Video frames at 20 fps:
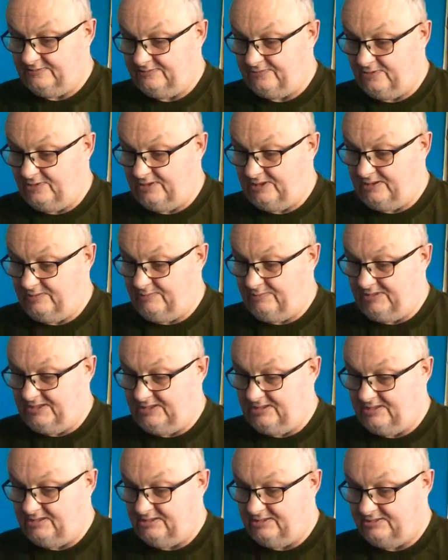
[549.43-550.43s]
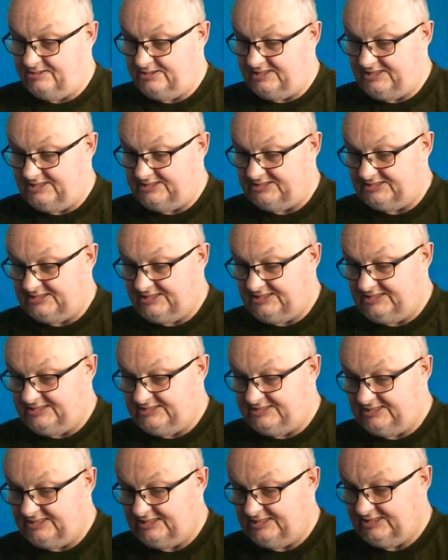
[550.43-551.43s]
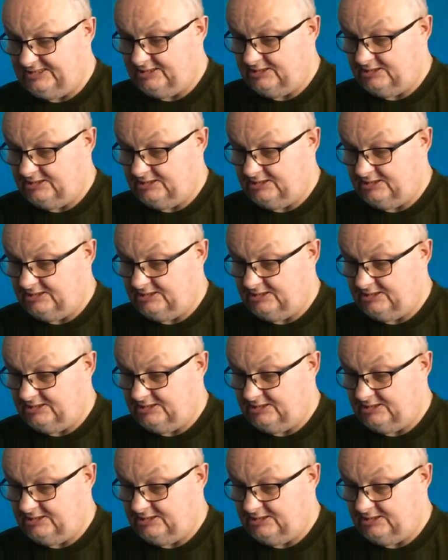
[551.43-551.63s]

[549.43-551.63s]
40 Million is Easy,